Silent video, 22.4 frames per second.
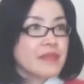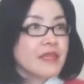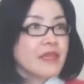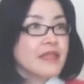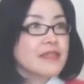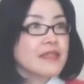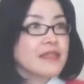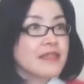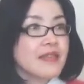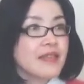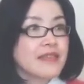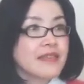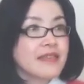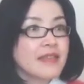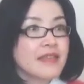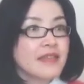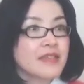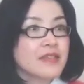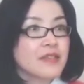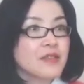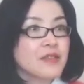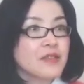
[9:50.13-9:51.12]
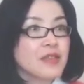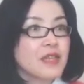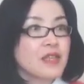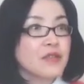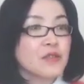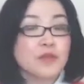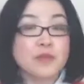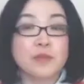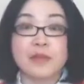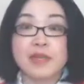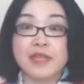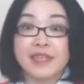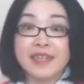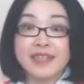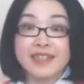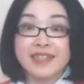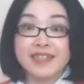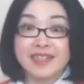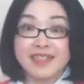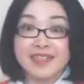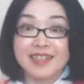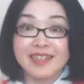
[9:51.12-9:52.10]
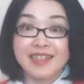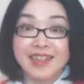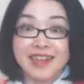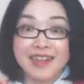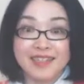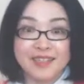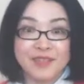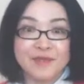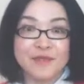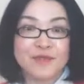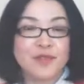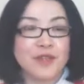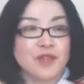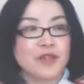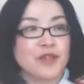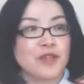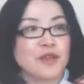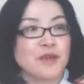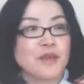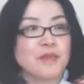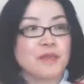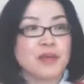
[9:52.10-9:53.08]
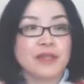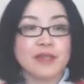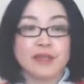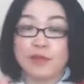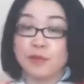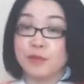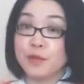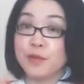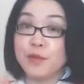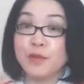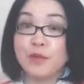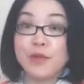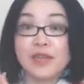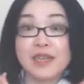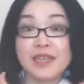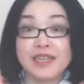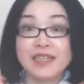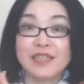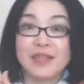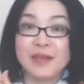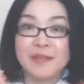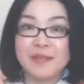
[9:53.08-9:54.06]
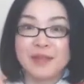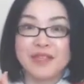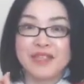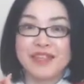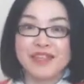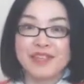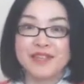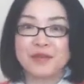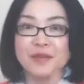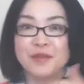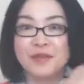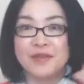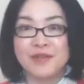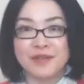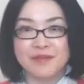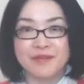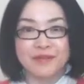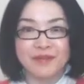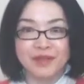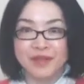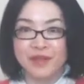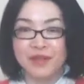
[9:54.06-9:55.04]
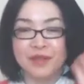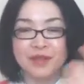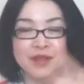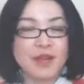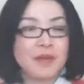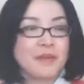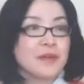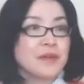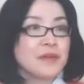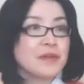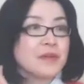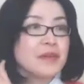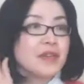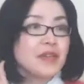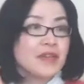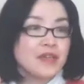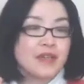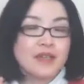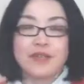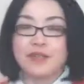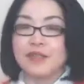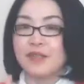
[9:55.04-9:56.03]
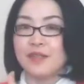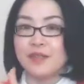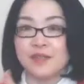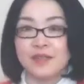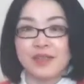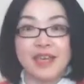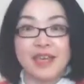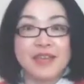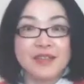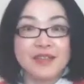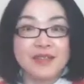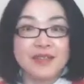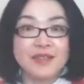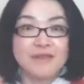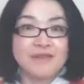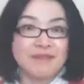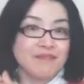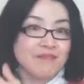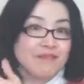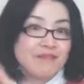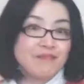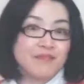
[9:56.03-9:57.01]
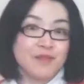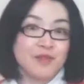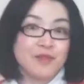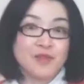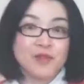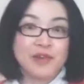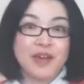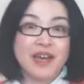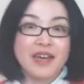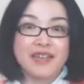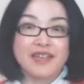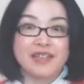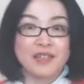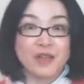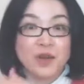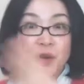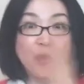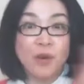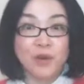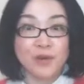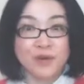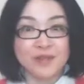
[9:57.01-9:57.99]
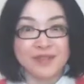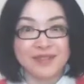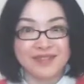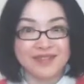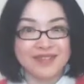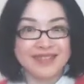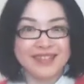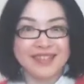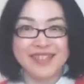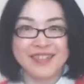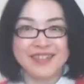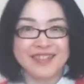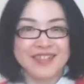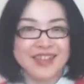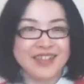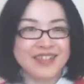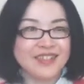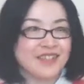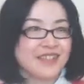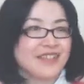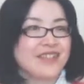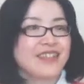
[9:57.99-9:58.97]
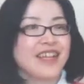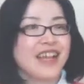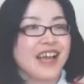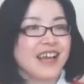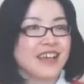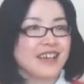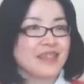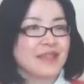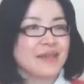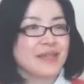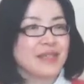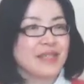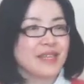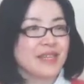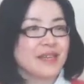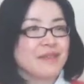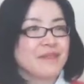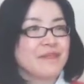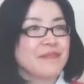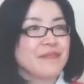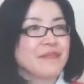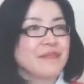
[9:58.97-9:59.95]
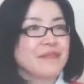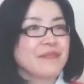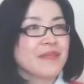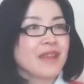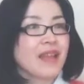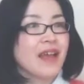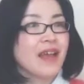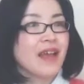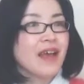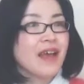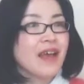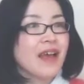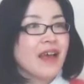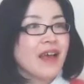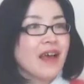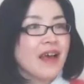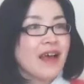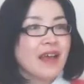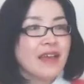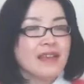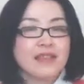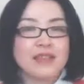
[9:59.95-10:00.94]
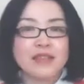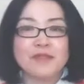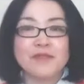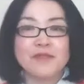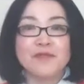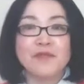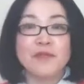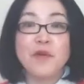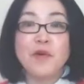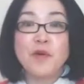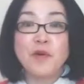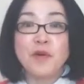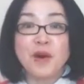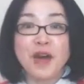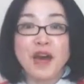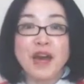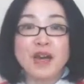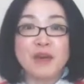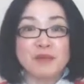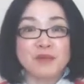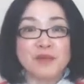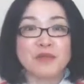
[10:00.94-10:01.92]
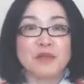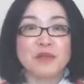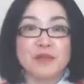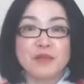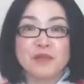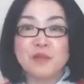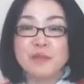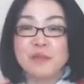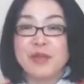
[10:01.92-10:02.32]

sentence. So that will be easier task for you. But if you are intermediate or level, you can try the whole dictation activity. And then for absolute